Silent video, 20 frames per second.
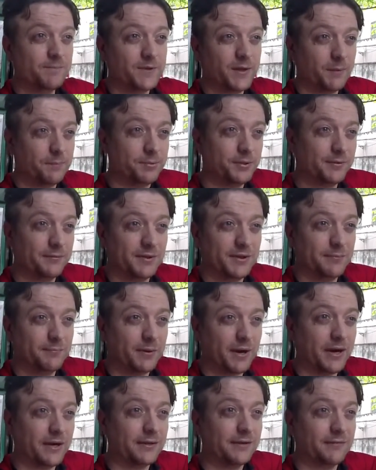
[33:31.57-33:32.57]
I'll put them in the
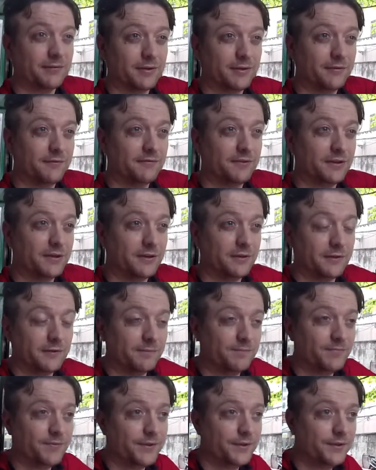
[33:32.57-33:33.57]
body of the video,
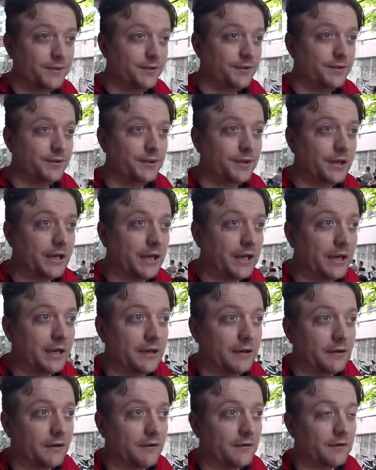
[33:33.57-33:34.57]

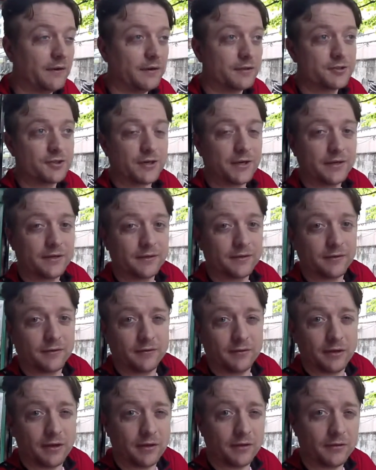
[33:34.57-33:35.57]
and I'll try to, you
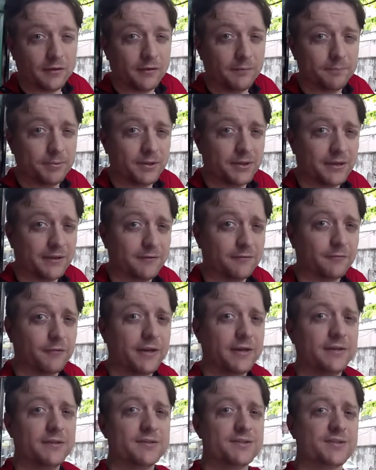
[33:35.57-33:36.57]
know, I'll put that in
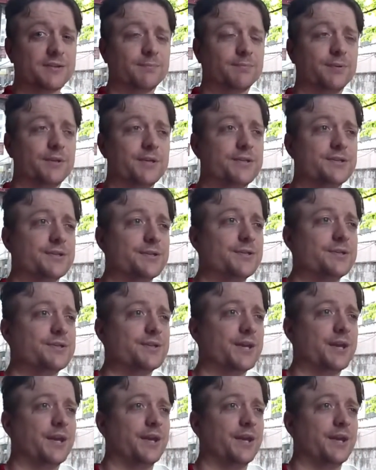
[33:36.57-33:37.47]
Reddit in some places